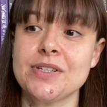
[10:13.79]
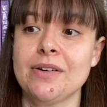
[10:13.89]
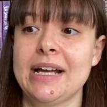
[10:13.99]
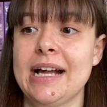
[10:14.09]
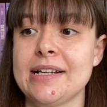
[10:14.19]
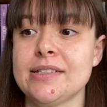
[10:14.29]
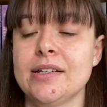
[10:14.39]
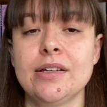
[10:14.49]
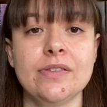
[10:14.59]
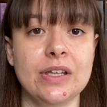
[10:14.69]
So I had
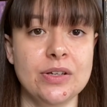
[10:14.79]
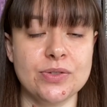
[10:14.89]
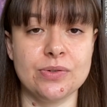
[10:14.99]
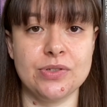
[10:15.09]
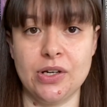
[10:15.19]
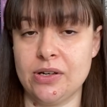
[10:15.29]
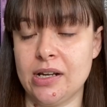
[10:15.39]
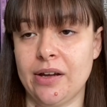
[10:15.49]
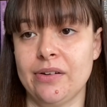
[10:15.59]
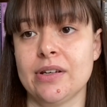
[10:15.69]
the usual student
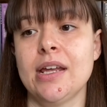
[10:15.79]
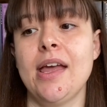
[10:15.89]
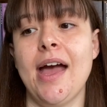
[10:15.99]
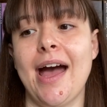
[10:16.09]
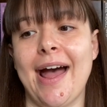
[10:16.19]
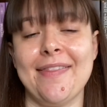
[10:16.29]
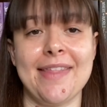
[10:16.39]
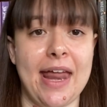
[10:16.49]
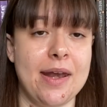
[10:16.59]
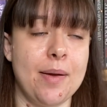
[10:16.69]
loan and
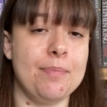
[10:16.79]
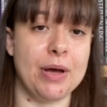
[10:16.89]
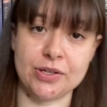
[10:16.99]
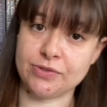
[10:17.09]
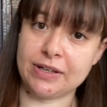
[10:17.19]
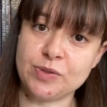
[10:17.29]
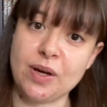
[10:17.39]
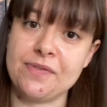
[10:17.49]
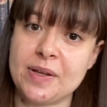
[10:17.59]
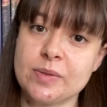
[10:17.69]
then bursary of
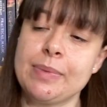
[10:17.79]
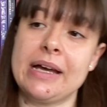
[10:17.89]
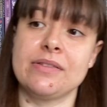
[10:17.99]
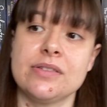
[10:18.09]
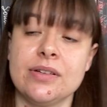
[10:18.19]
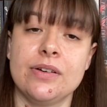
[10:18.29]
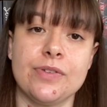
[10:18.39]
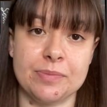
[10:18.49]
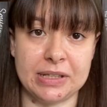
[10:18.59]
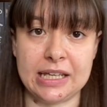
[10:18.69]
£12,000
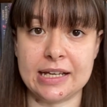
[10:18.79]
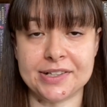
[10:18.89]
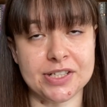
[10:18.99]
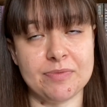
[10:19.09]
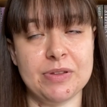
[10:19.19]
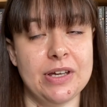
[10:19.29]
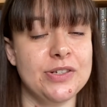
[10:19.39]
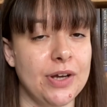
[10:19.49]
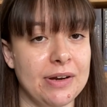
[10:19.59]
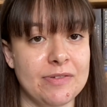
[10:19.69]
from the English government that I
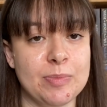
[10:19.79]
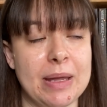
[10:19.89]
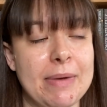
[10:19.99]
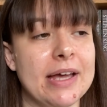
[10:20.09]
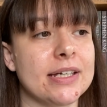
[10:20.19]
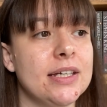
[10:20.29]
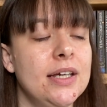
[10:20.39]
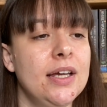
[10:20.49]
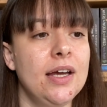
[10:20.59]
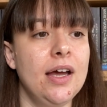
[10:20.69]
don't have to pay back,
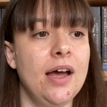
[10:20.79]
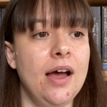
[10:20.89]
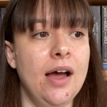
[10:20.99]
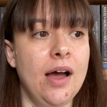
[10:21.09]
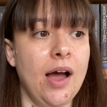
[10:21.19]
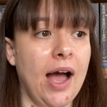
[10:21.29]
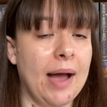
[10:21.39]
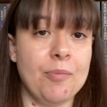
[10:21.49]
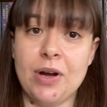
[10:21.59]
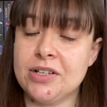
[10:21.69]

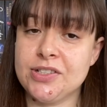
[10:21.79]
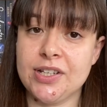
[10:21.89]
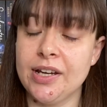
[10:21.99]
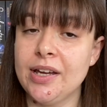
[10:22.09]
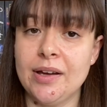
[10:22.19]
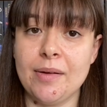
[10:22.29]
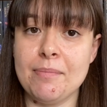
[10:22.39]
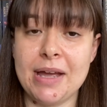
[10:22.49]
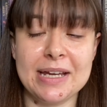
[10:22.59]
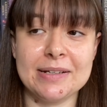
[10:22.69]
and which
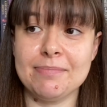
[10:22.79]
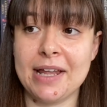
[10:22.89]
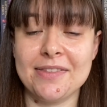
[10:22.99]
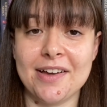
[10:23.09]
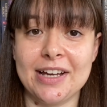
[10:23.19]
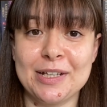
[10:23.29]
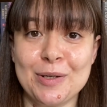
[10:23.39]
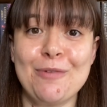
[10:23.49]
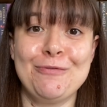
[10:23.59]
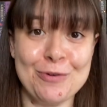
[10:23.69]
meant that I
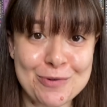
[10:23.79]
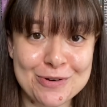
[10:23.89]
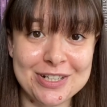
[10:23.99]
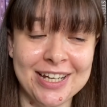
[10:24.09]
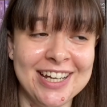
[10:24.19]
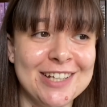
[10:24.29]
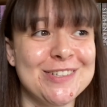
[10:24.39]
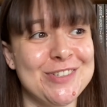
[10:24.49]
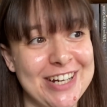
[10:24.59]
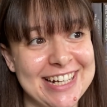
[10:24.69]
could afford
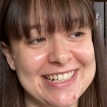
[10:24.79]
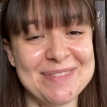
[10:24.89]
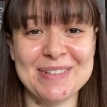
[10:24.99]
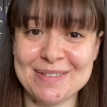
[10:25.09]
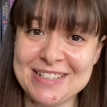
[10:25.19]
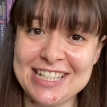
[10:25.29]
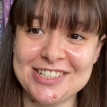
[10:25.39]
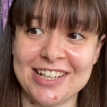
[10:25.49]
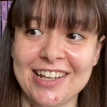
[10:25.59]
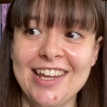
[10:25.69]
to train to become a teacher.